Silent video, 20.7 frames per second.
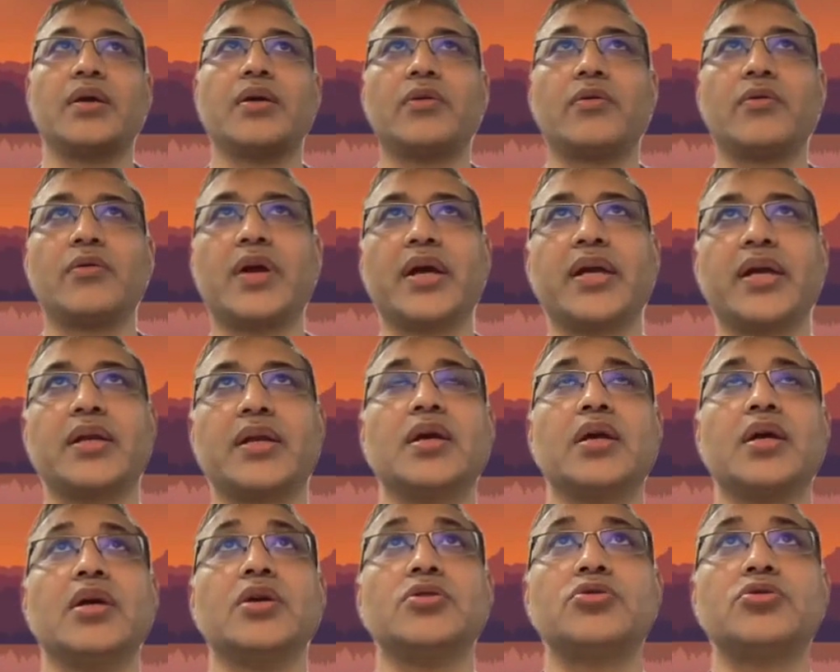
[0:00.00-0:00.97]
Right.
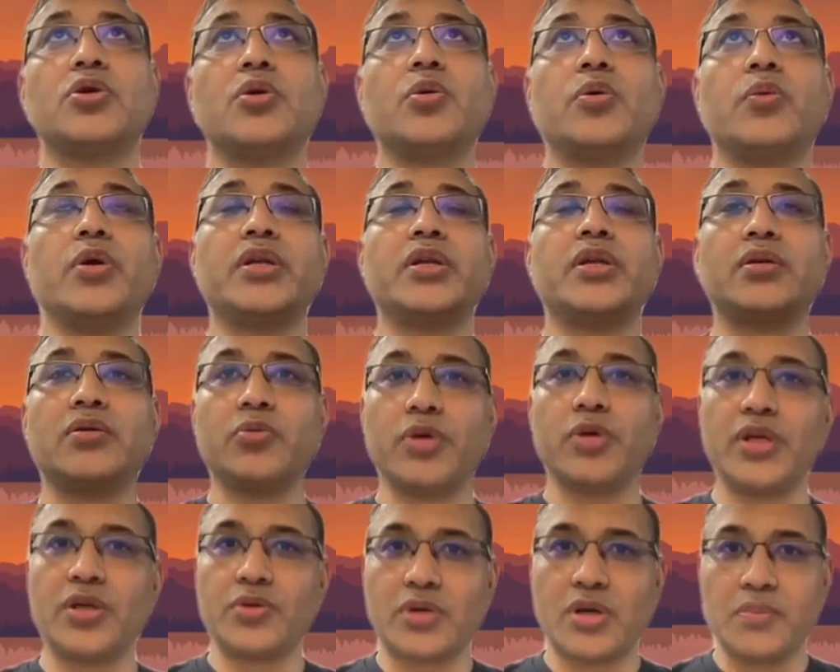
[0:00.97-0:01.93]
So
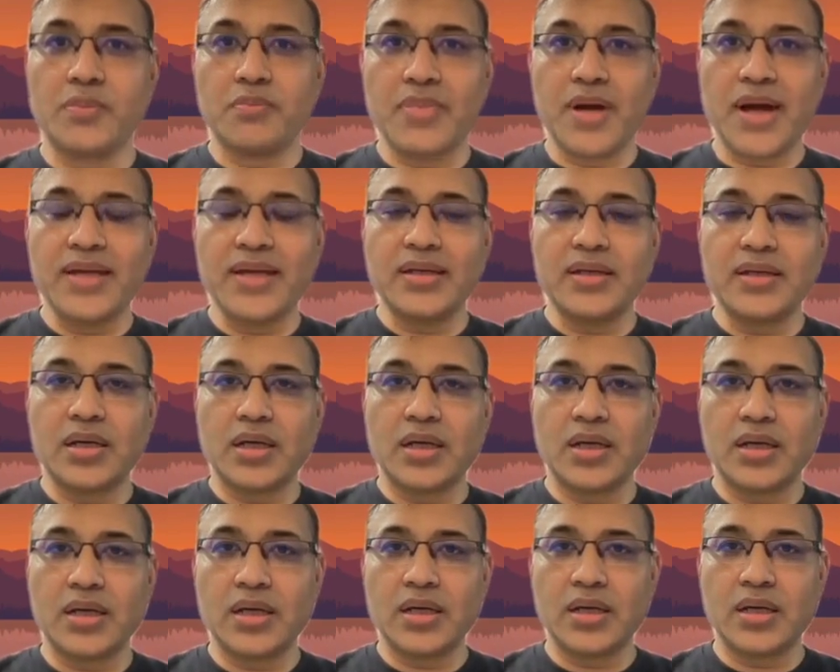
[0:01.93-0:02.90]
when you combine
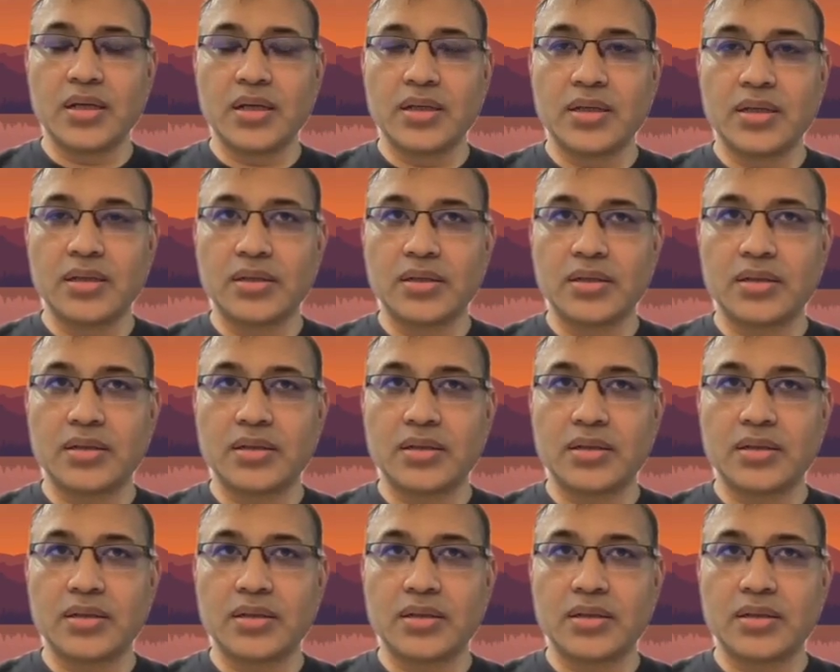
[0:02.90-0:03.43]
all